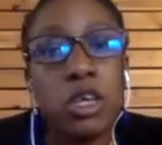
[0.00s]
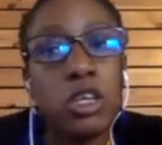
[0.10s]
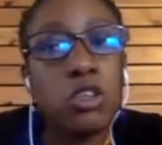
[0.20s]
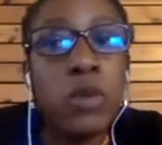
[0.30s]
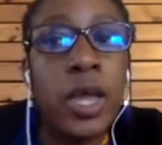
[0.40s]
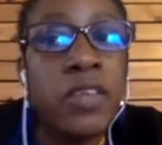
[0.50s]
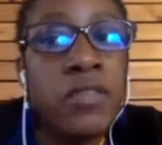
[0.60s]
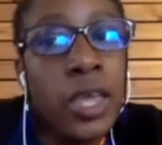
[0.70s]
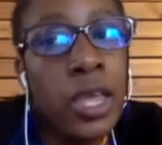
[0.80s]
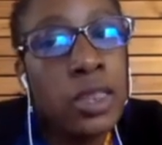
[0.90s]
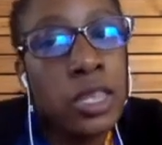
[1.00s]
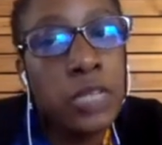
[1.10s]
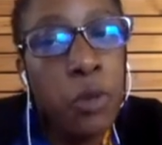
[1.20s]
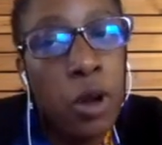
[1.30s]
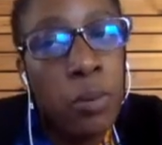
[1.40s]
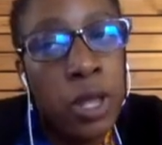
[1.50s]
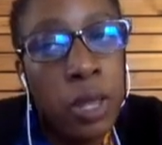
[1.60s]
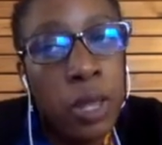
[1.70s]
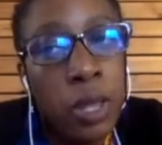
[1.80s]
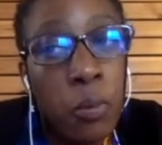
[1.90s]
To alleviate this
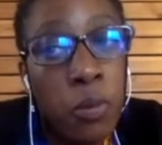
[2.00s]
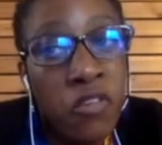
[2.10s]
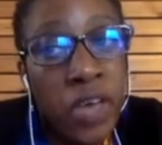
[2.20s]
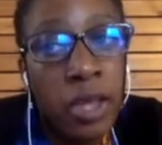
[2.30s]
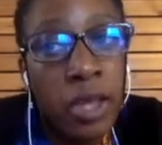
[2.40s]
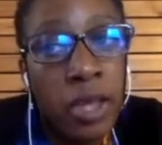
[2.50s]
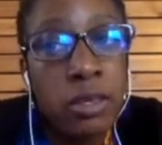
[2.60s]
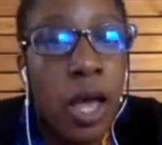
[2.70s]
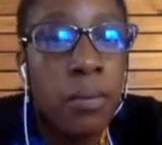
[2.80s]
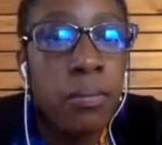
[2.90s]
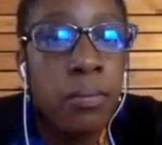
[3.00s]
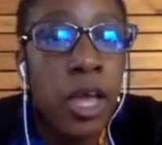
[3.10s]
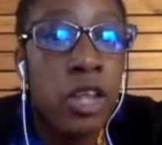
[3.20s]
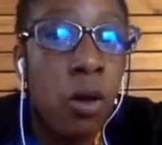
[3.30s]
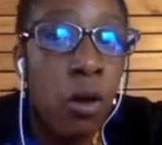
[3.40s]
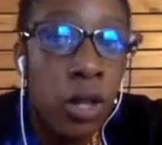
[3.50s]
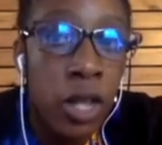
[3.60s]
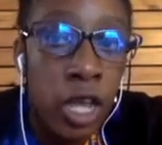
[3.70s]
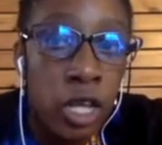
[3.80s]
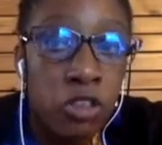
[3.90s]
problem, we provide an
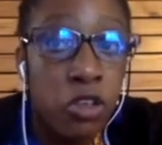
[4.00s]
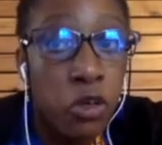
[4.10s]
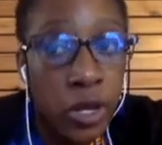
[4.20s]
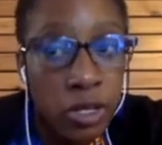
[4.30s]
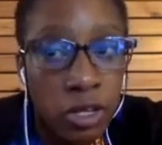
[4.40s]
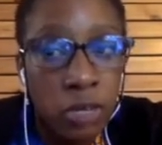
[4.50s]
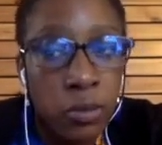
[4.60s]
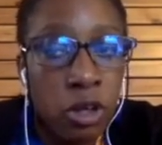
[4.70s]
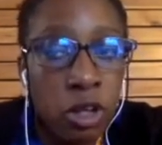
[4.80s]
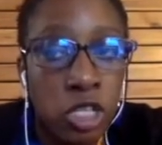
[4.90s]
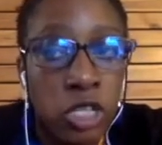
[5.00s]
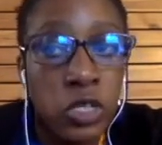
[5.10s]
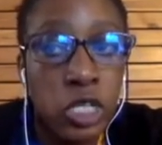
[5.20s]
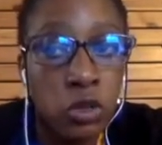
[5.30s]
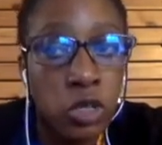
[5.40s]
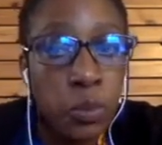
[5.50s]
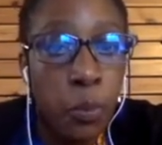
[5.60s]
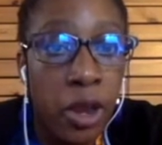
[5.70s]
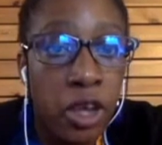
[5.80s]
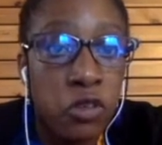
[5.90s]
online curated immunology resource
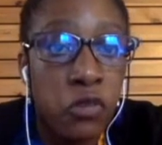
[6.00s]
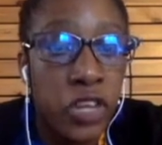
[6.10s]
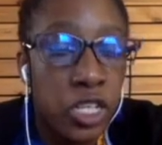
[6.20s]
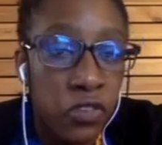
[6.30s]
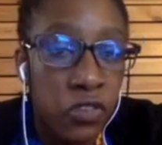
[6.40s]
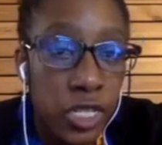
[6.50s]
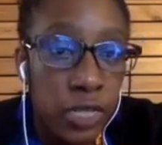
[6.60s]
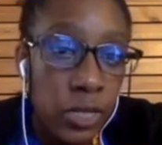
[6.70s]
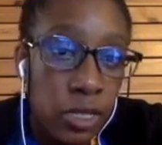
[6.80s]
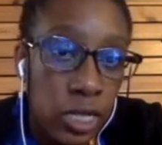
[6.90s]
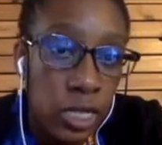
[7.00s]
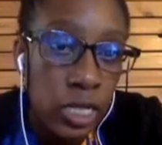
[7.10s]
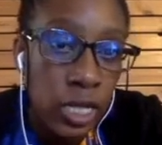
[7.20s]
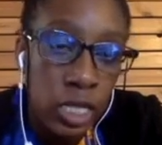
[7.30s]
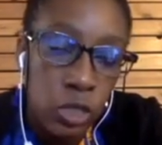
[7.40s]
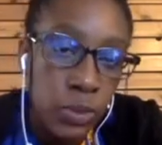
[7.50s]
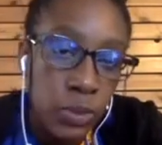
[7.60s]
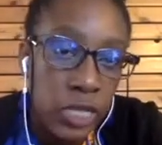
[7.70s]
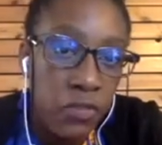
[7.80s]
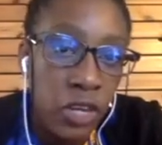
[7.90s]
prior to face-to-face meetings, and this was
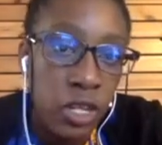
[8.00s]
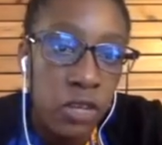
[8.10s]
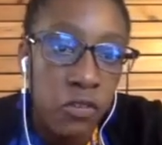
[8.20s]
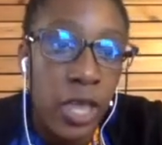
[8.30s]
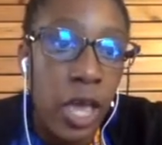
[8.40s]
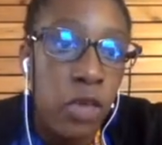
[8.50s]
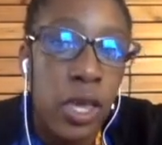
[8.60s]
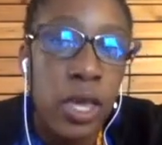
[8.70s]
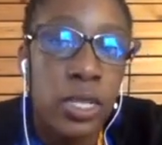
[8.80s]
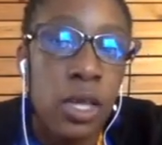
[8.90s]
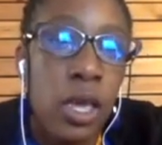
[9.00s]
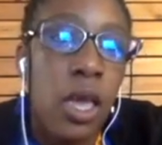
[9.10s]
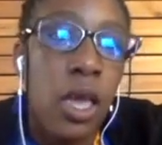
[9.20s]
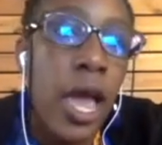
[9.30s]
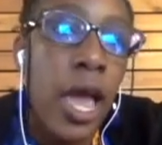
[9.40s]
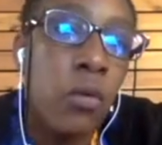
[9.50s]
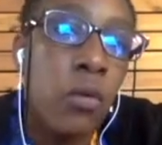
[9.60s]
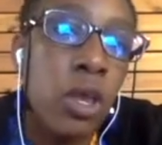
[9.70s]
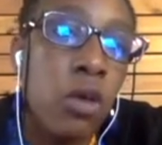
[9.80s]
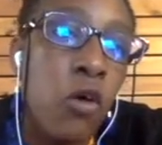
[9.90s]
specifically for the IUIS.
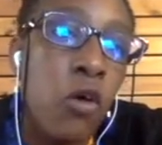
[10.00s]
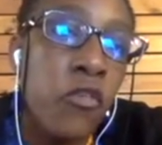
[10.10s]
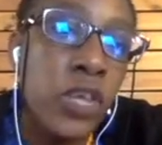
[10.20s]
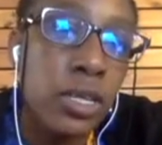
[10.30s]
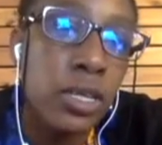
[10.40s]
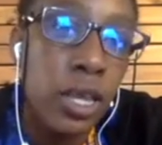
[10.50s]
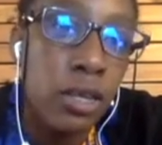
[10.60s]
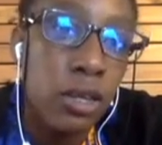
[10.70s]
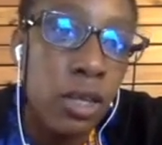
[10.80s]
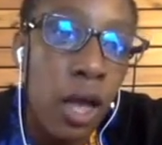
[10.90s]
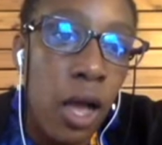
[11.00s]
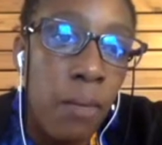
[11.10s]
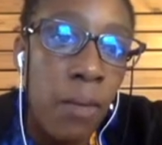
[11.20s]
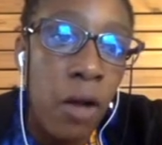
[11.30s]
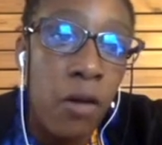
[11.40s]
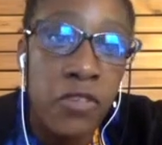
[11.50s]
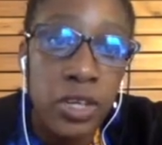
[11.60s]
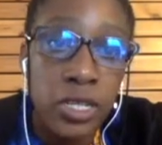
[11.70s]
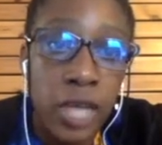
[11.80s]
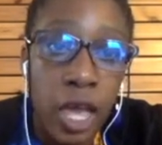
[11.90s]
And we co-facilitated
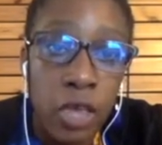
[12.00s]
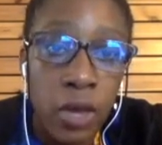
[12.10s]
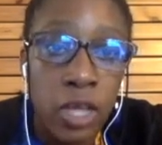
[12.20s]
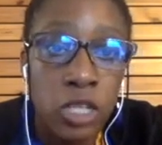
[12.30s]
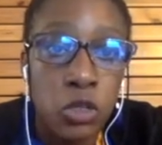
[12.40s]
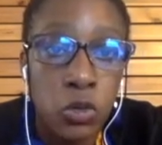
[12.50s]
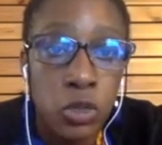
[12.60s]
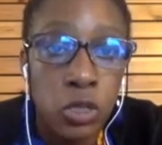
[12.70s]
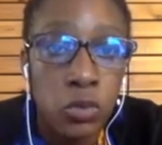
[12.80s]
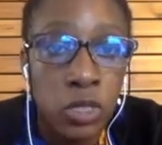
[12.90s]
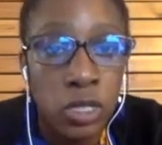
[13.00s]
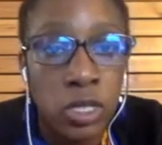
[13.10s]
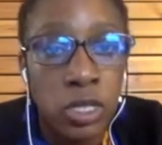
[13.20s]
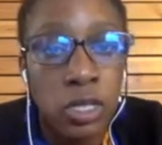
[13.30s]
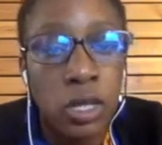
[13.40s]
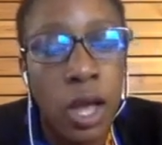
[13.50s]
our first IUIS course, which was